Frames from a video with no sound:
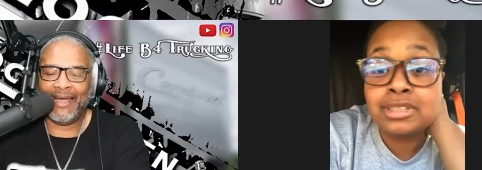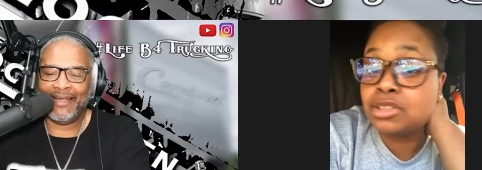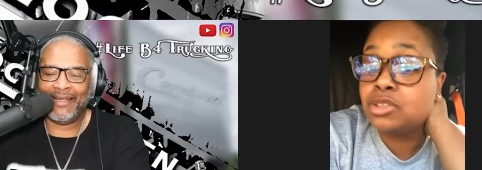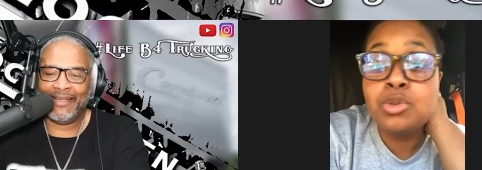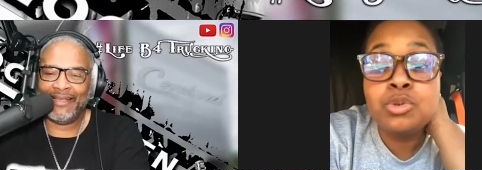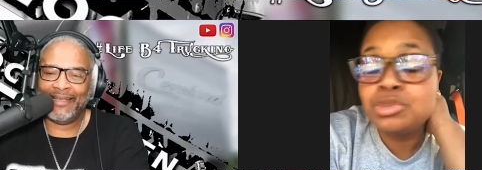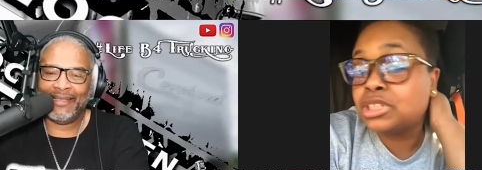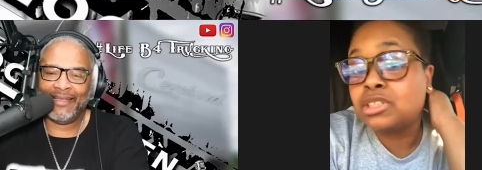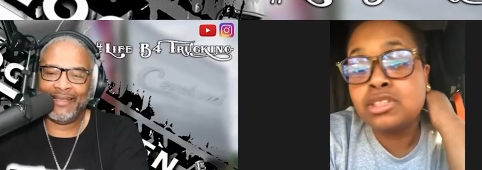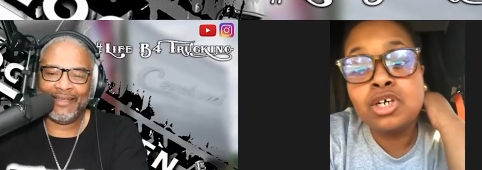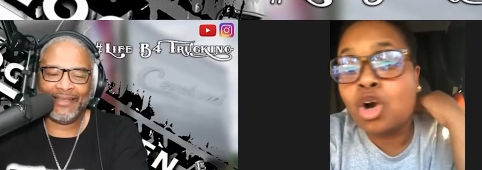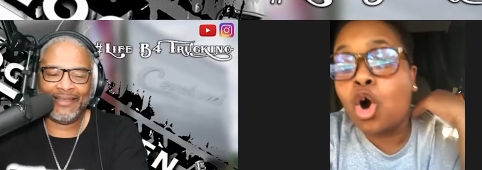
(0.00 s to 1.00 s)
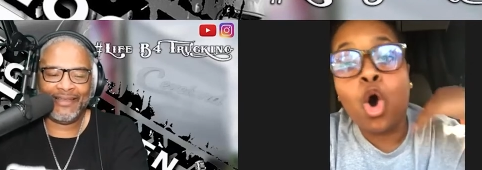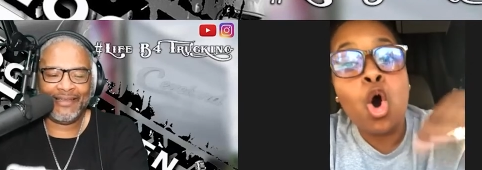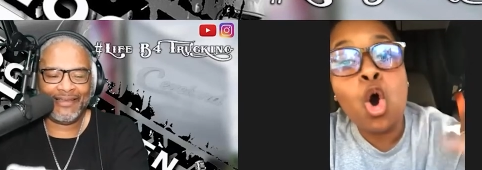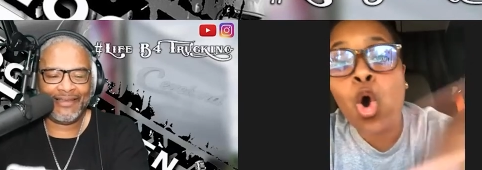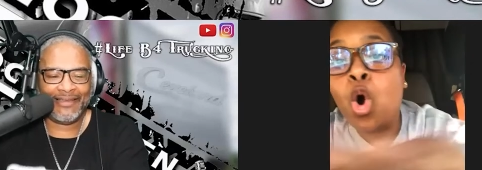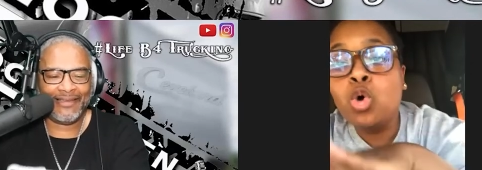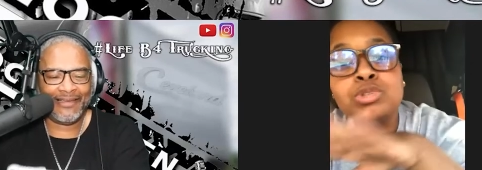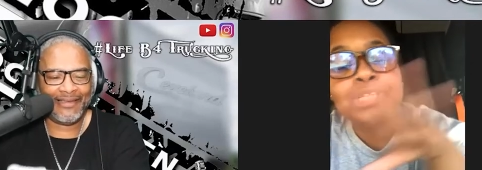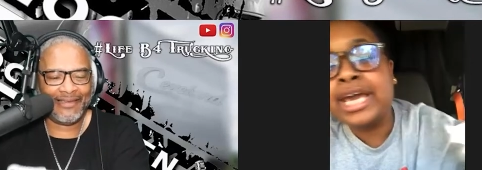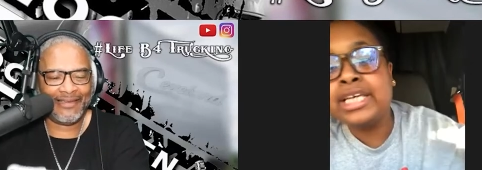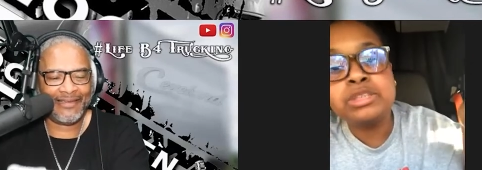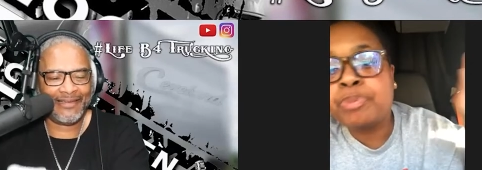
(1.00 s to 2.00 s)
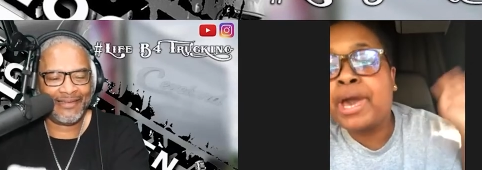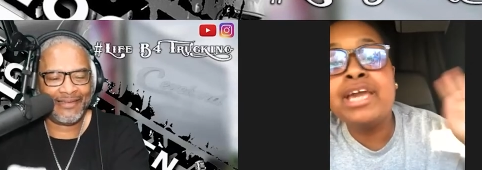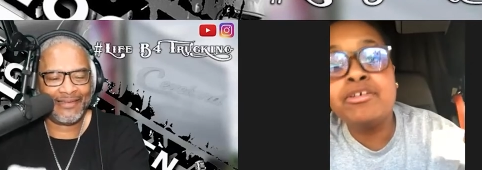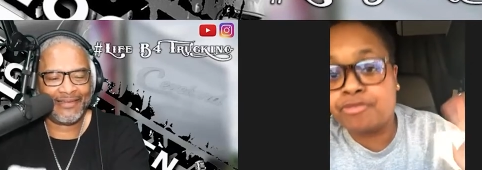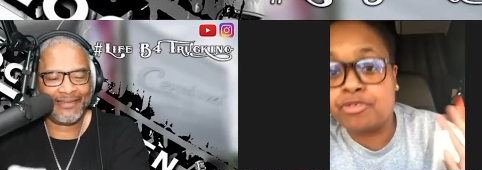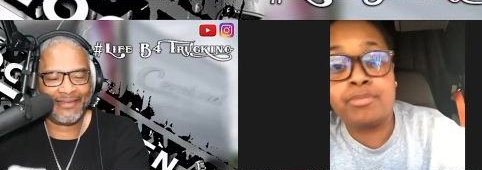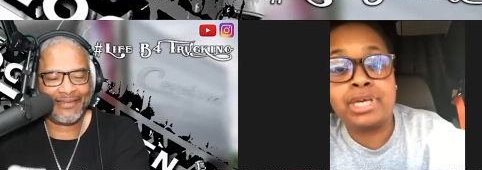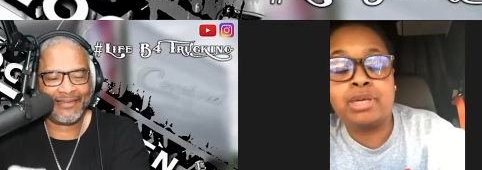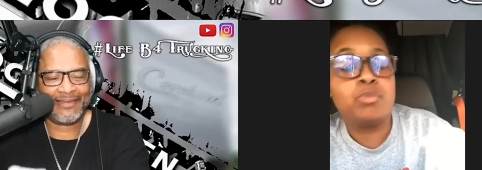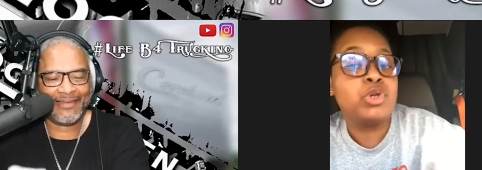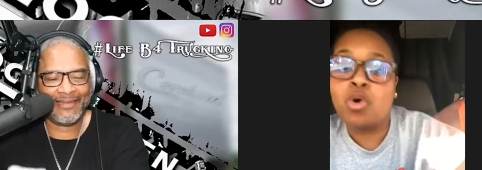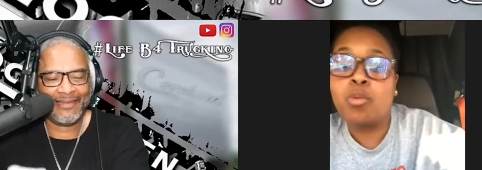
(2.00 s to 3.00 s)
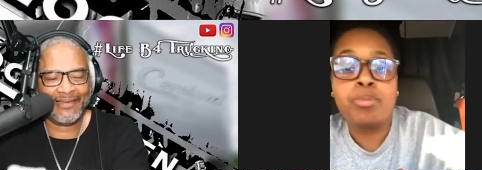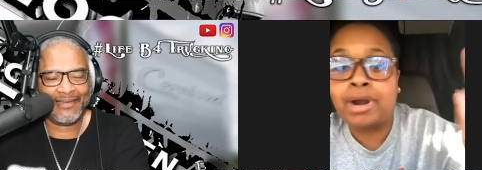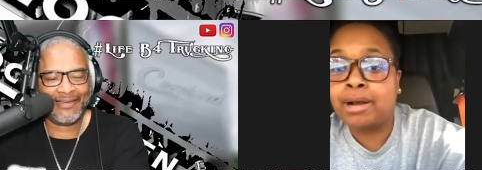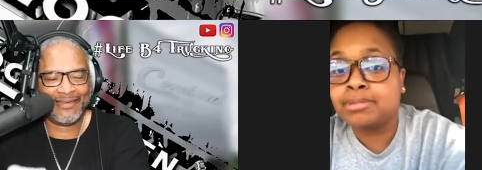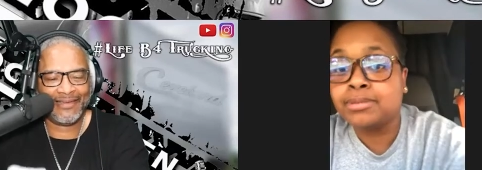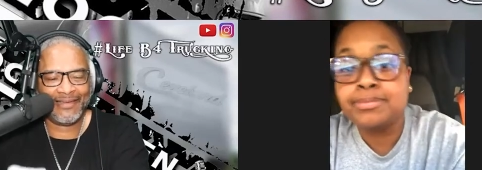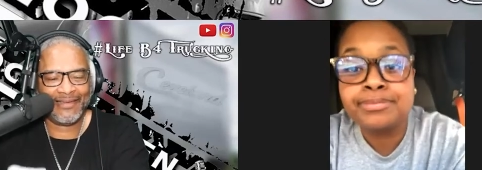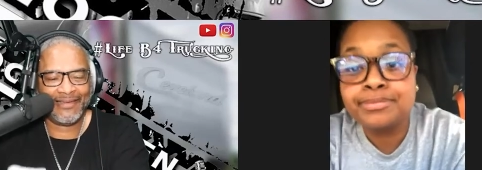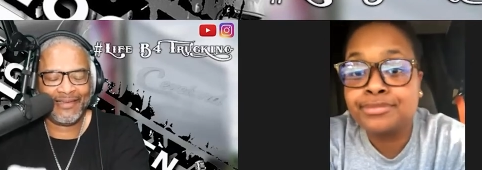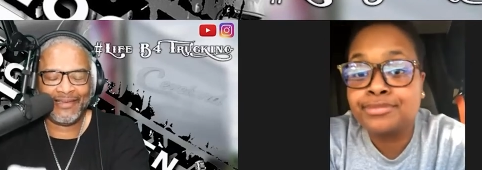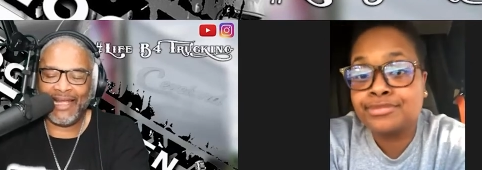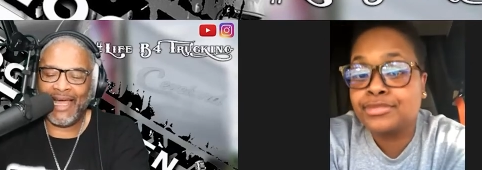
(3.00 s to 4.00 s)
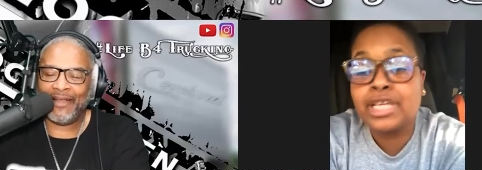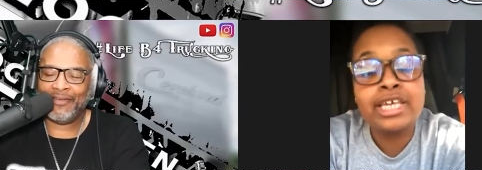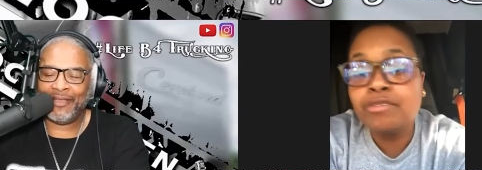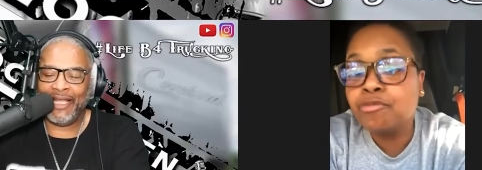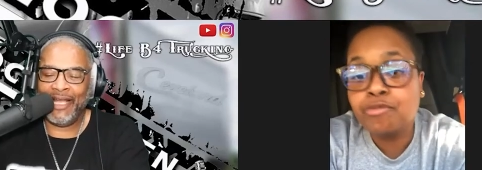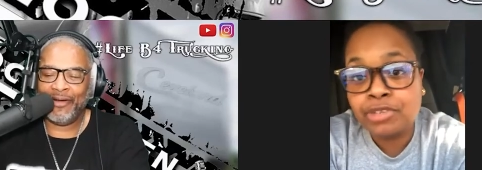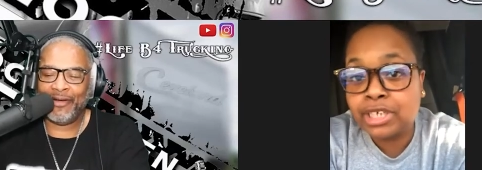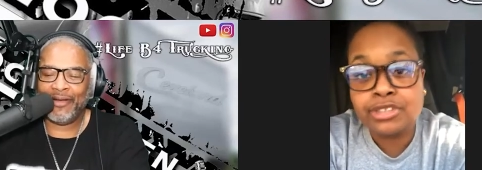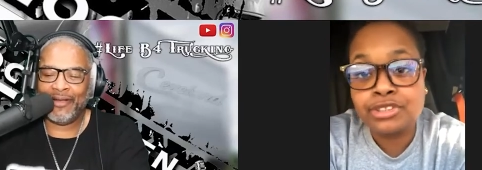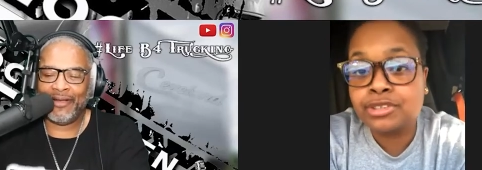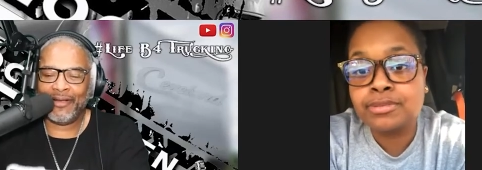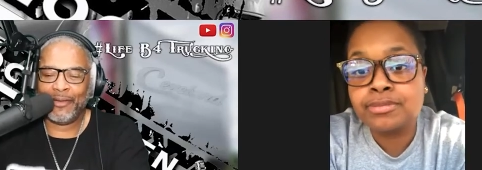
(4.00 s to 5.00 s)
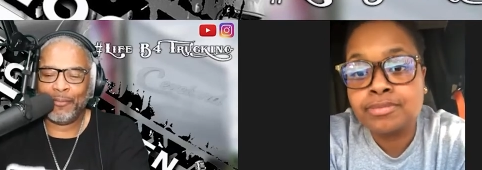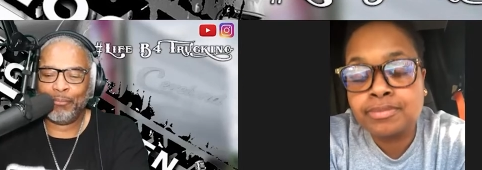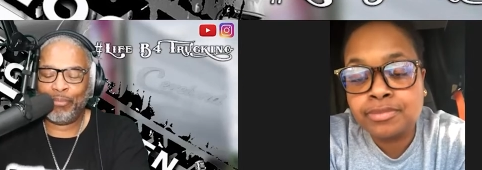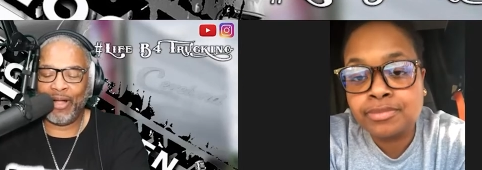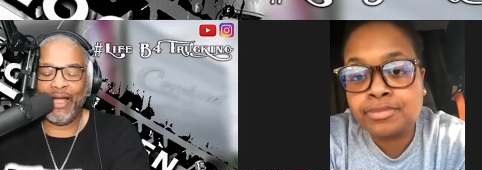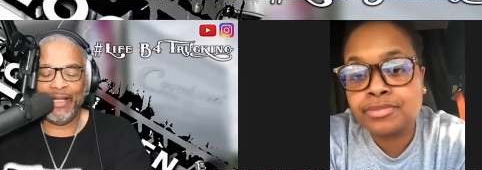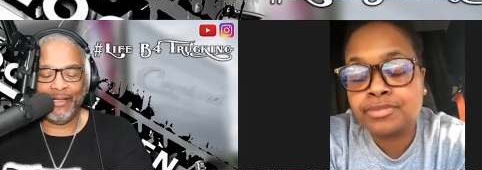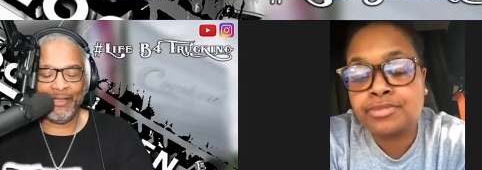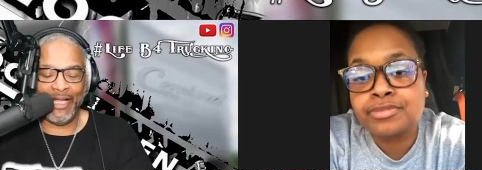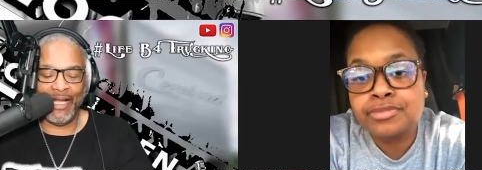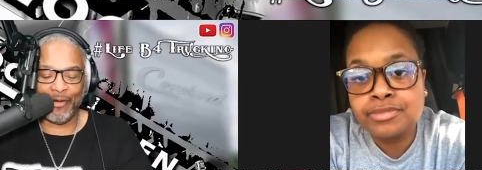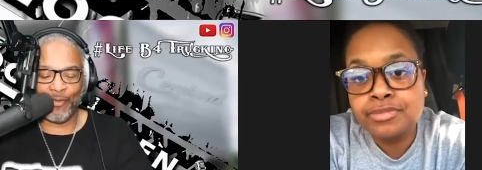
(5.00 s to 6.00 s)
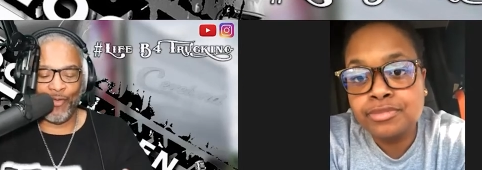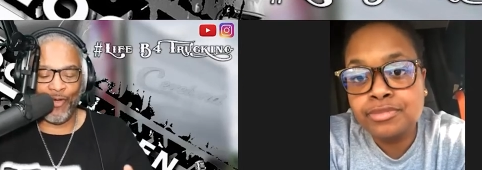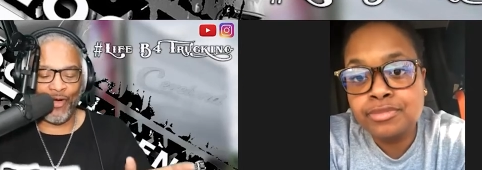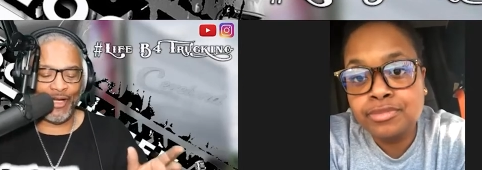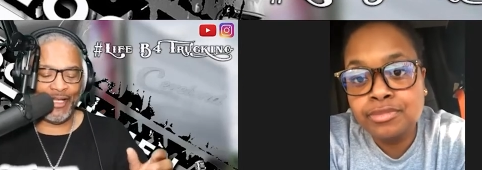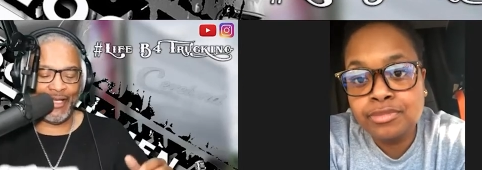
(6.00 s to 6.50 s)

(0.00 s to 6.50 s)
Speaker 1: dude just took a whole day's pay for me with no problem.
Speaker 2: Now later, but later on in